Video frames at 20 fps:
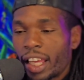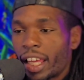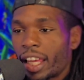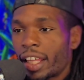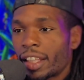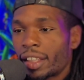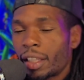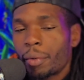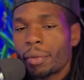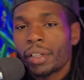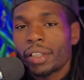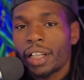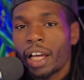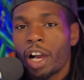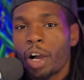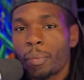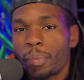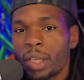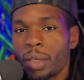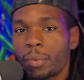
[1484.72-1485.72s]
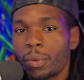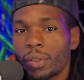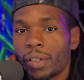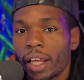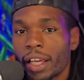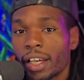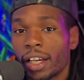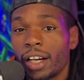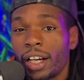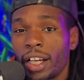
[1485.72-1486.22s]
And they will allow people
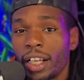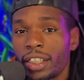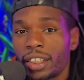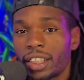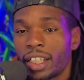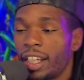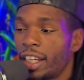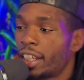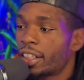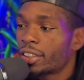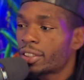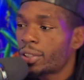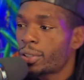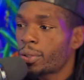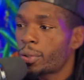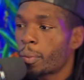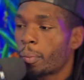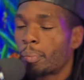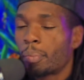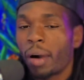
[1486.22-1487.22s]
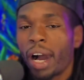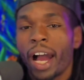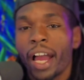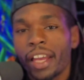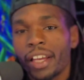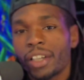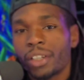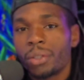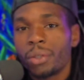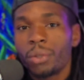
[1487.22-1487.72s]
like us to
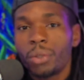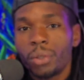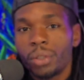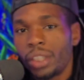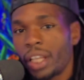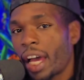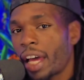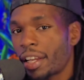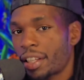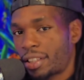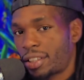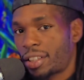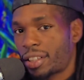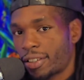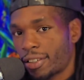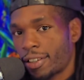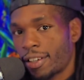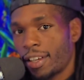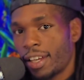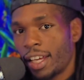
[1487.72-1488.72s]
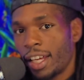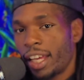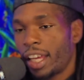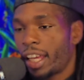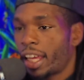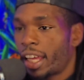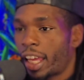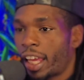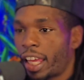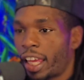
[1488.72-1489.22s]
buy a Google data center,
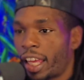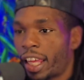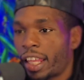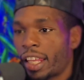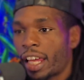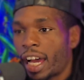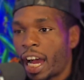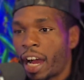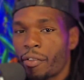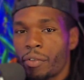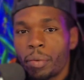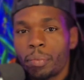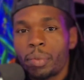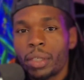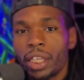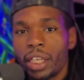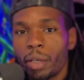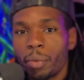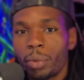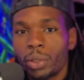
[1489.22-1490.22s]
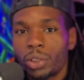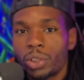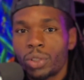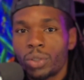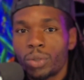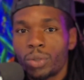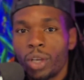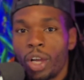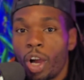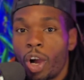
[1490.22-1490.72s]
and I would be able
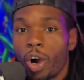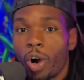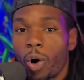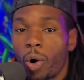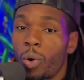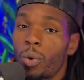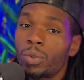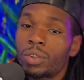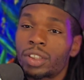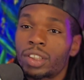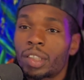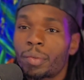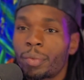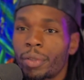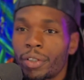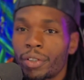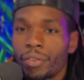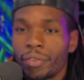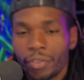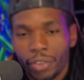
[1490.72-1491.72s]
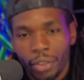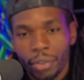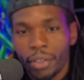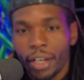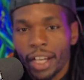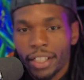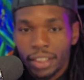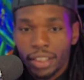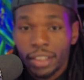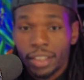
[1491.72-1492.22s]
to hold some of you
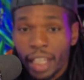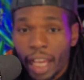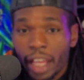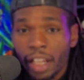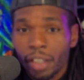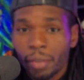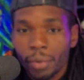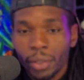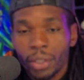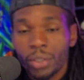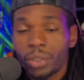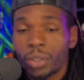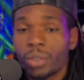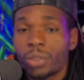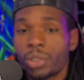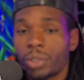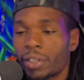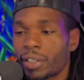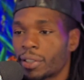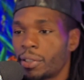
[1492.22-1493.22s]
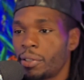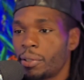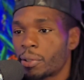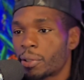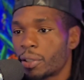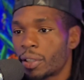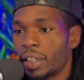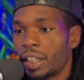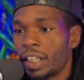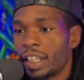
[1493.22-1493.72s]
guys' data when you search on
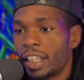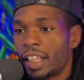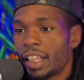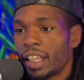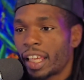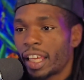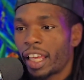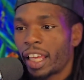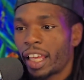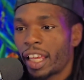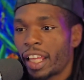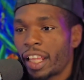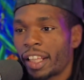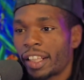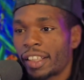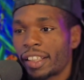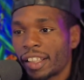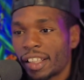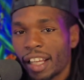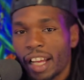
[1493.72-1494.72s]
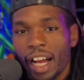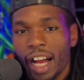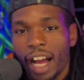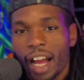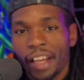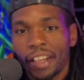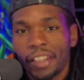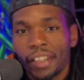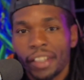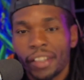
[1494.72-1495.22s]
Google, and
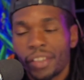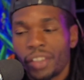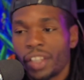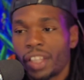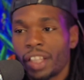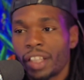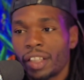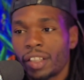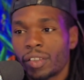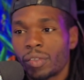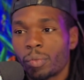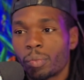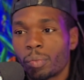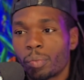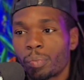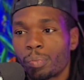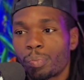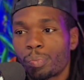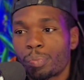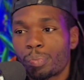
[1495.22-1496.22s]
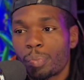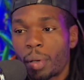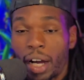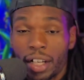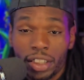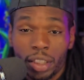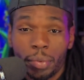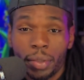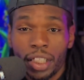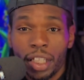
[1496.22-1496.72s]
I could then
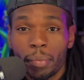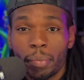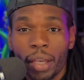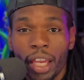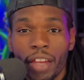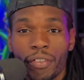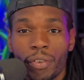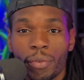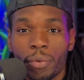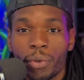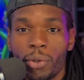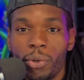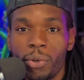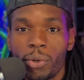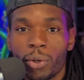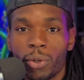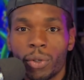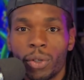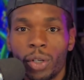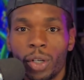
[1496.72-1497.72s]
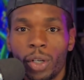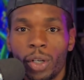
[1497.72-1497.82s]
possibly get paid from Google.